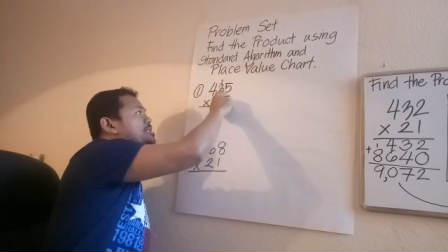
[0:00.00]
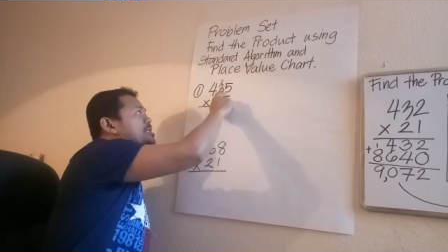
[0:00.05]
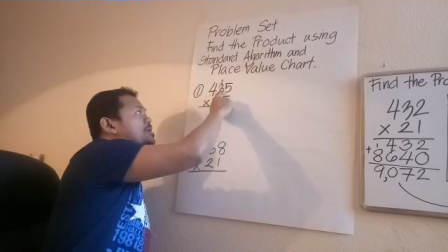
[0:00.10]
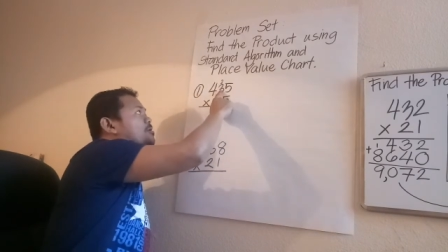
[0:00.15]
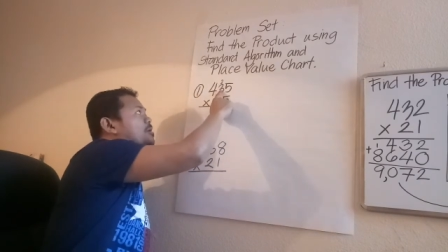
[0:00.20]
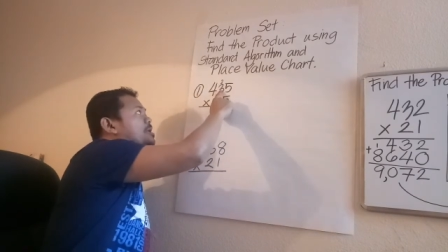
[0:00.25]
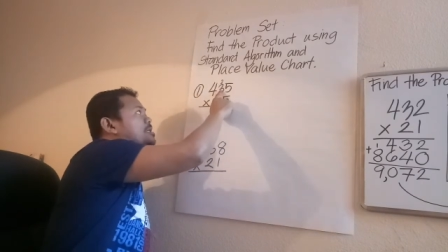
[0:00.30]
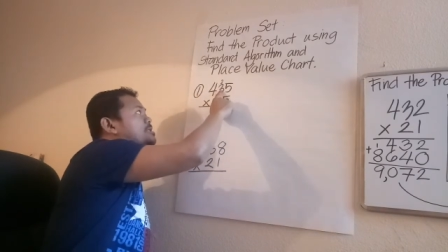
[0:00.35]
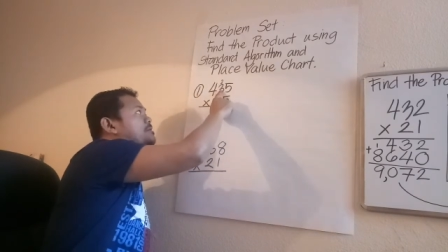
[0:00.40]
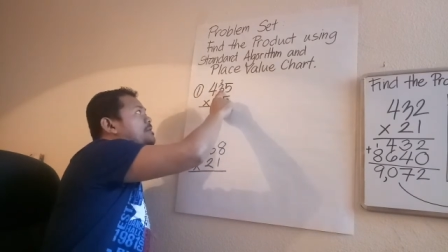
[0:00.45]
is
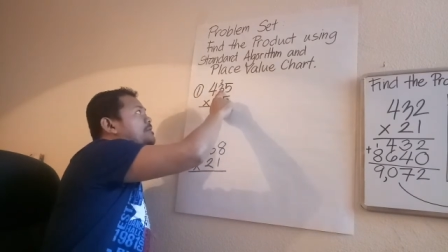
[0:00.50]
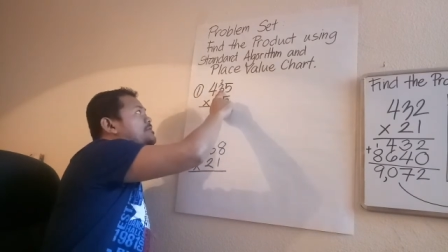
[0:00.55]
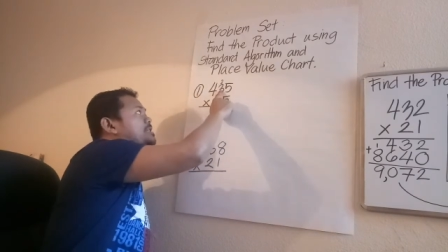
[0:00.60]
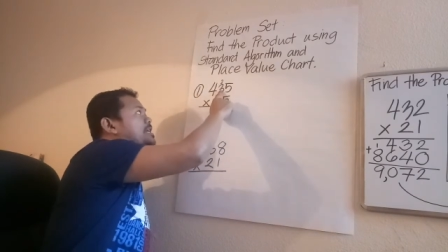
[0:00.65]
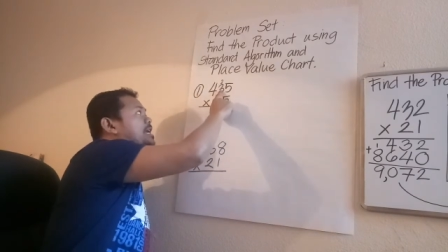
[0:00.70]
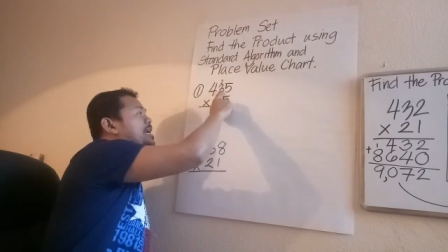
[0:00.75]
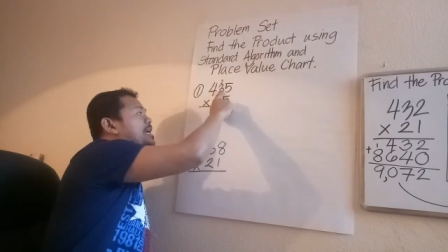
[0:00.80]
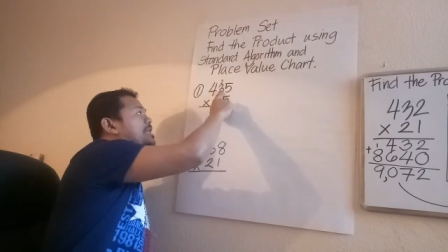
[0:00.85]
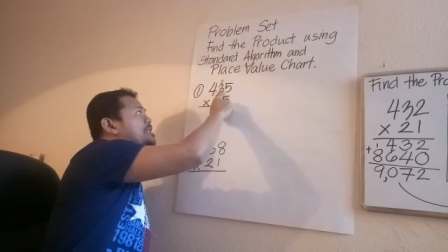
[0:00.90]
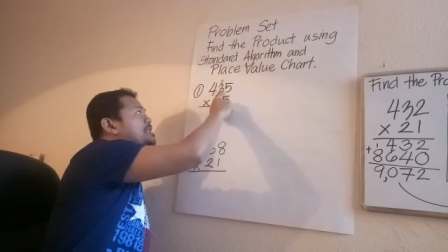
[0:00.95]
equals
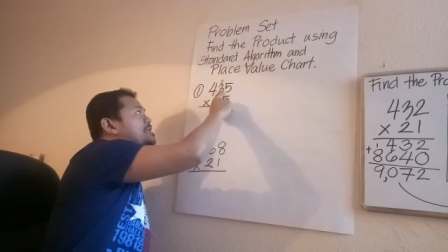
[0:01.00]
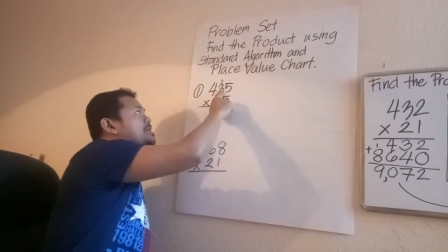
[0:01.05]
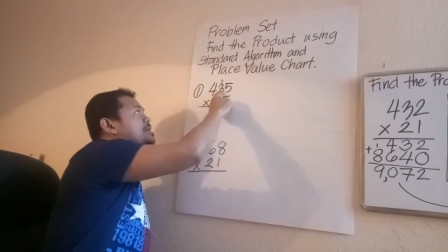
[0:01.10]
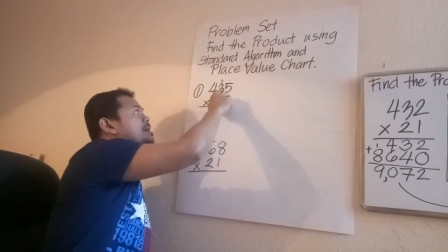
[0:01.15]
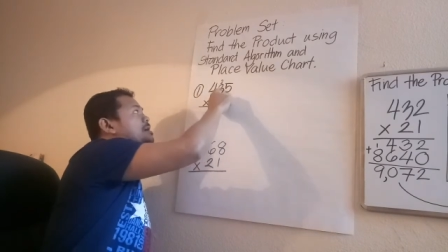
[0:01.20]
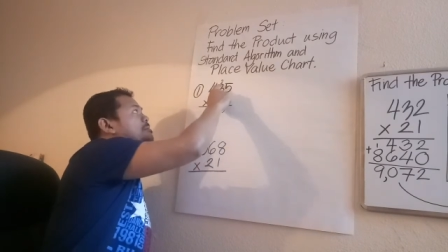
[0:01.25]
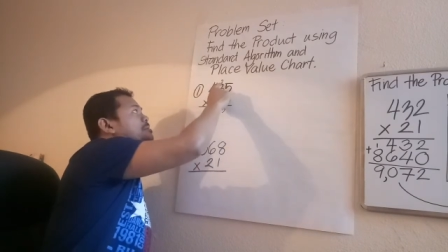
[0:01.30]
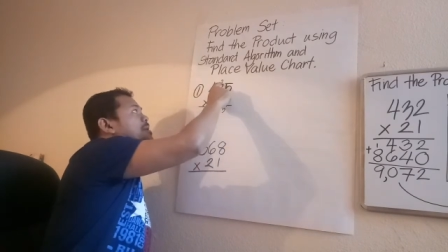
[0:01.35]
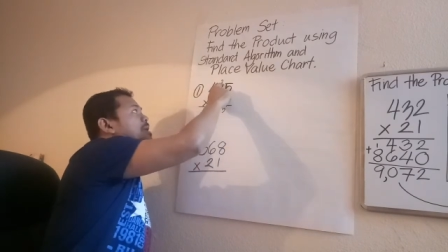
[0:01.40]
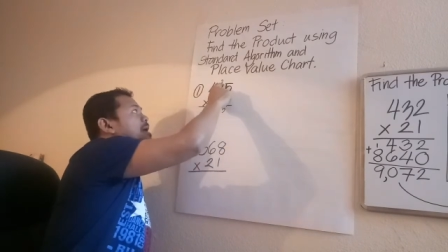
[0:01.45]
15
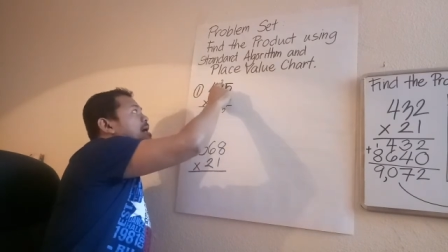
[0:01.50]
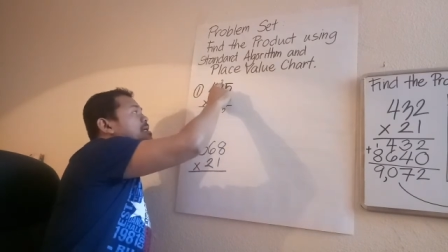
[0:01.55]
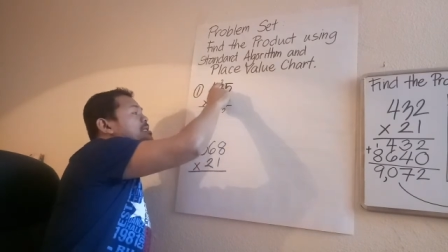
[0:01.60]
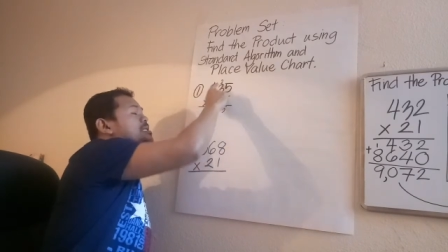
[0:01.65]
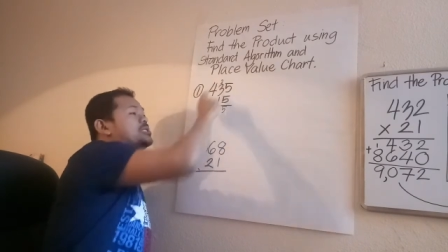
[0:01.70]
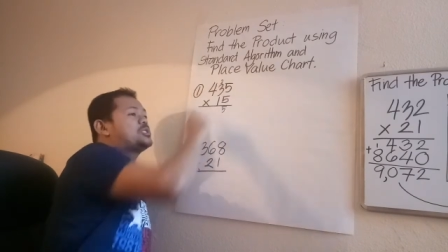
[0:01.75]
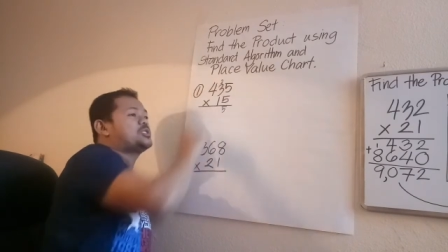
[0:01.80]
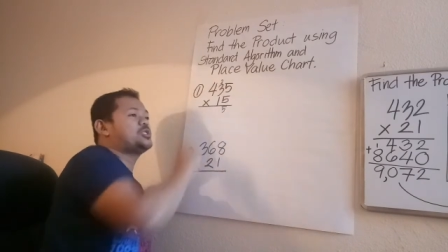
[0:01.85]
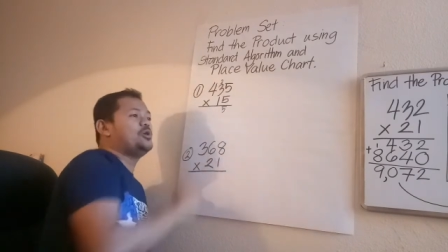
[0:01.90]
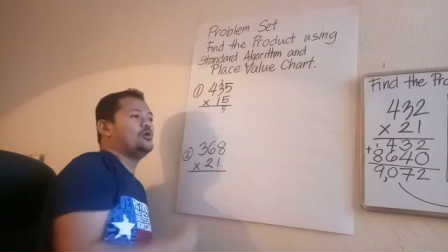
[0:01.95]

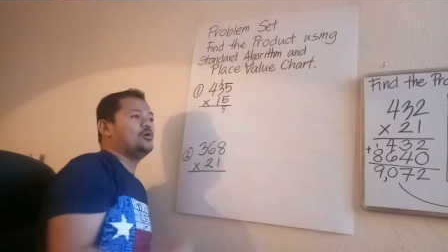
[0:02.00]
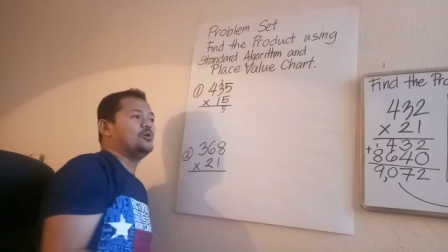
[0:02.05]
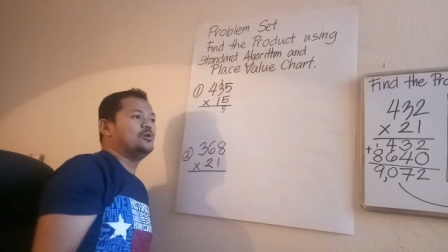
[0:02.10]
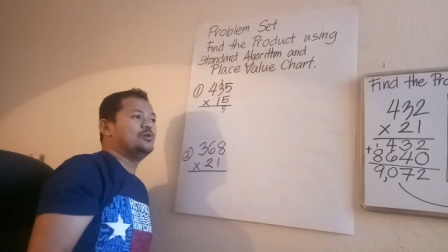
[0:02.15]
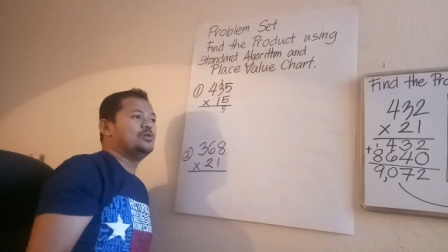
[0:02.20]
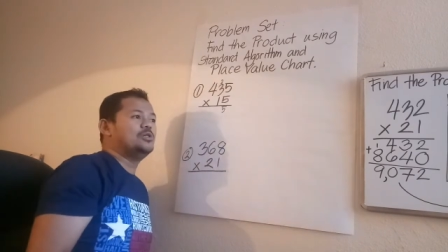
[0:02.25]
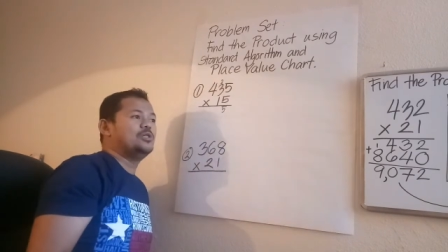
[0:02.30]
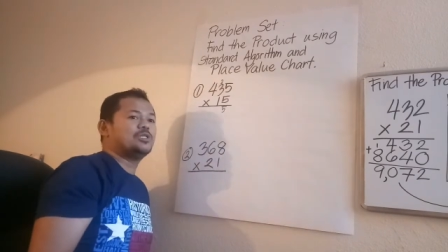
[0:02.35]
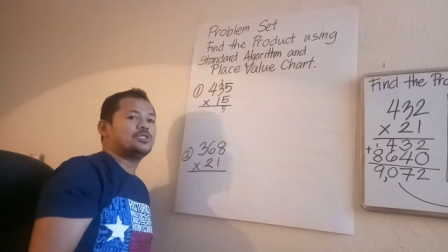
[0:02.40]
plus 2.